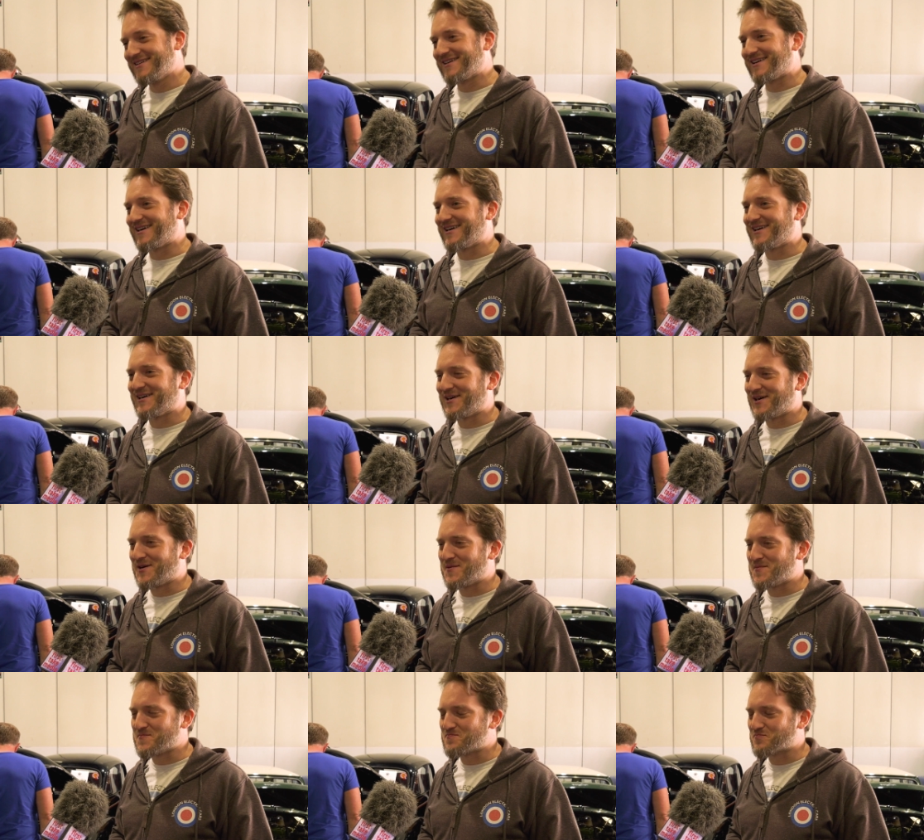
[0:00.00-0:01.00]

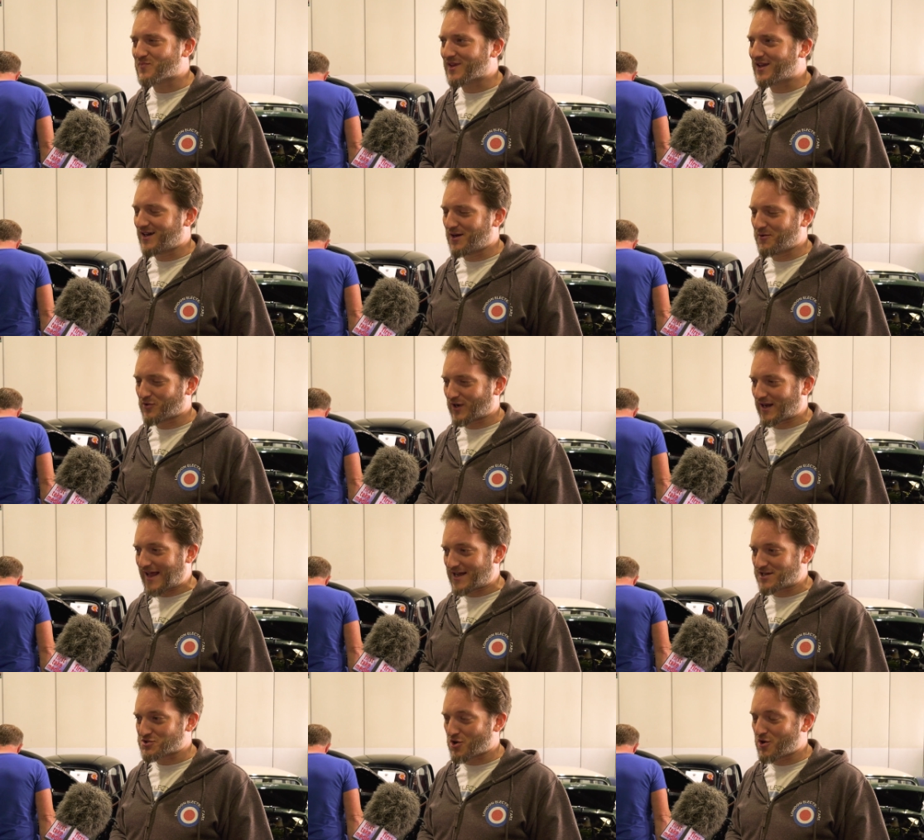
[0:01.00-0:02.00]
Um, uh, we've got a
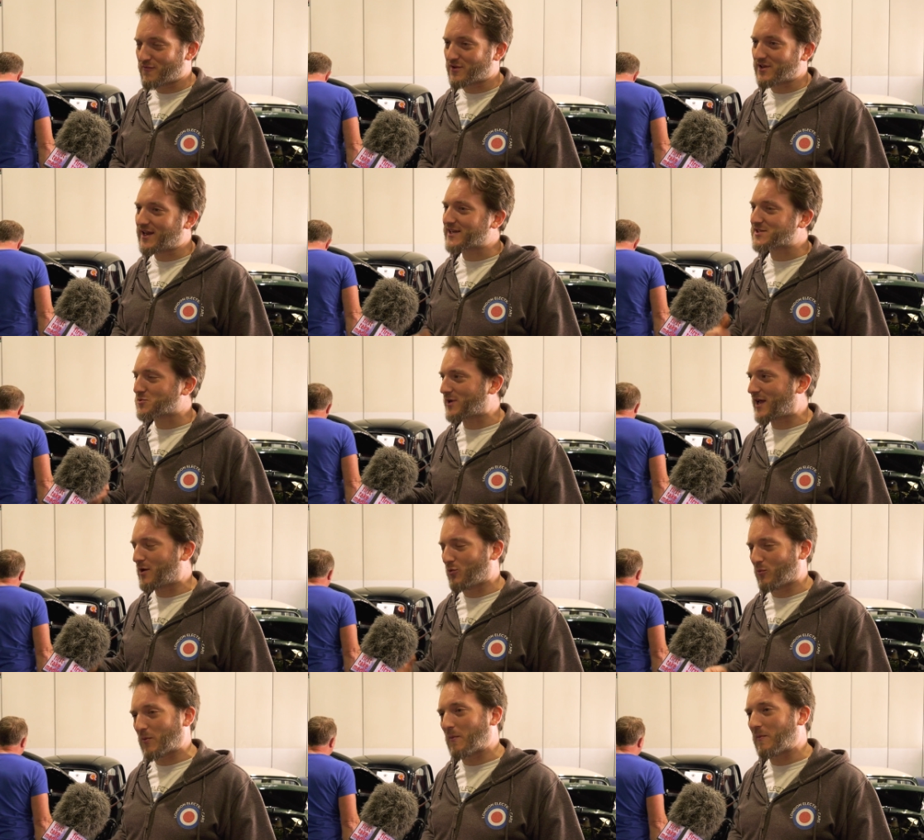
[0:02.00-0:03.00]
Land Rover. The next one
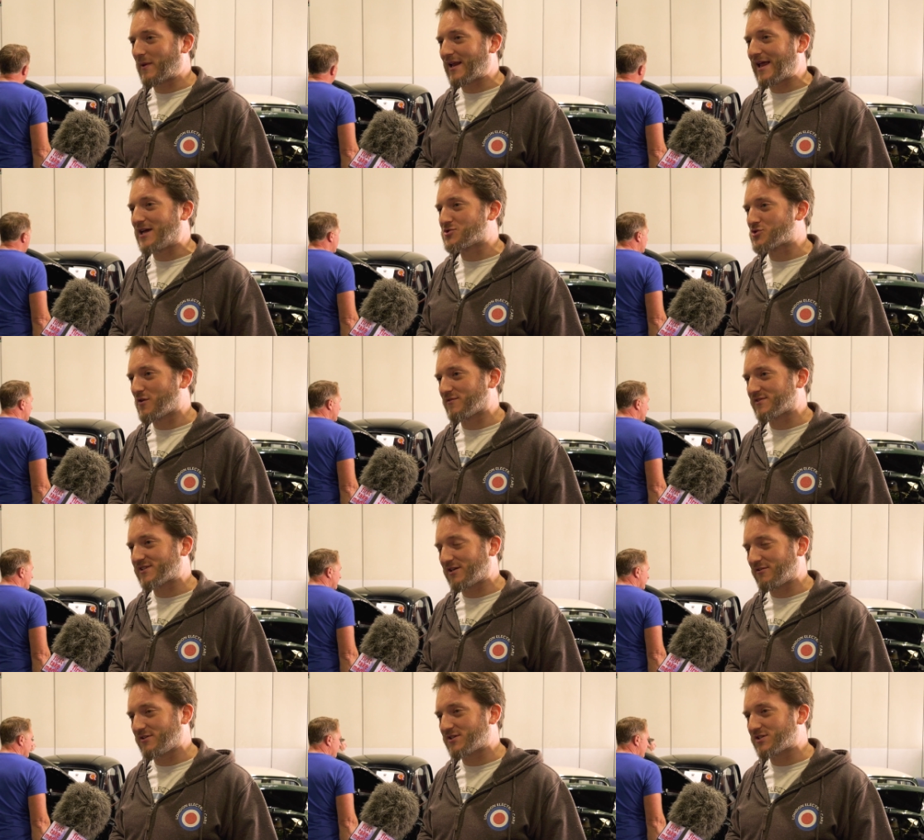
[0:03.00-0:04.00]
out will probably be a Land Rover
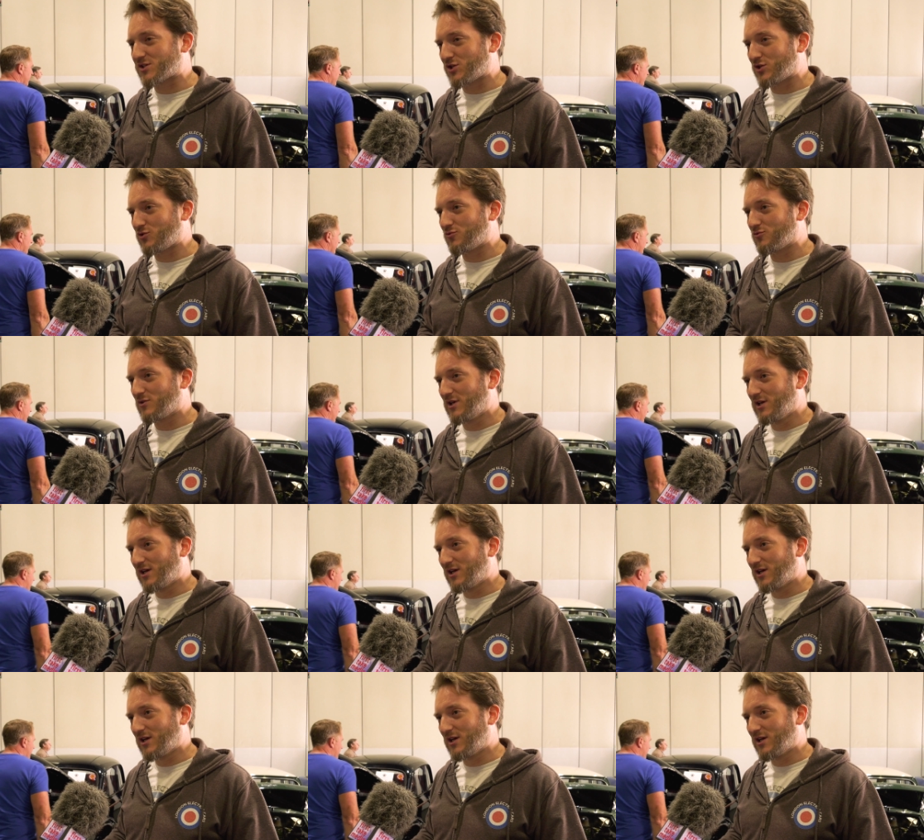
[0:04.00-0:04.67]
Series 2.